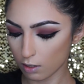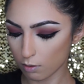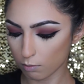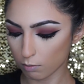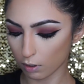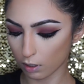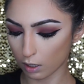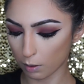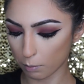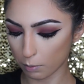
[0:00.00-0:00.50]

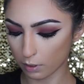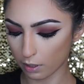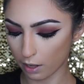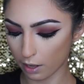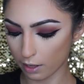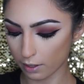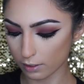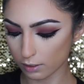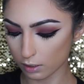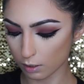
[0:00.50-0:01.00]
I'm going to
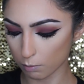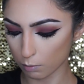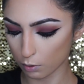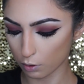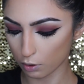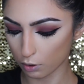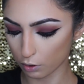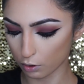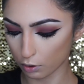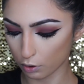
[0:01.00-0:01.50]
apply some
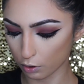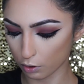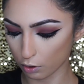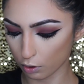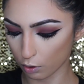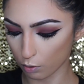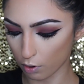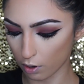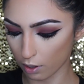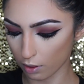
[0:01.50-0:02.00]

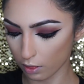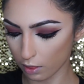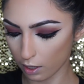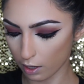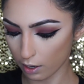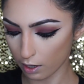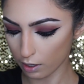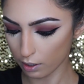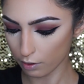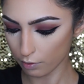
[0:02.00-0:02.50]
glue on
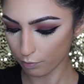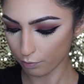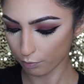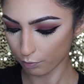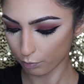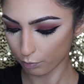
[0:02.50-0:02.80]
there.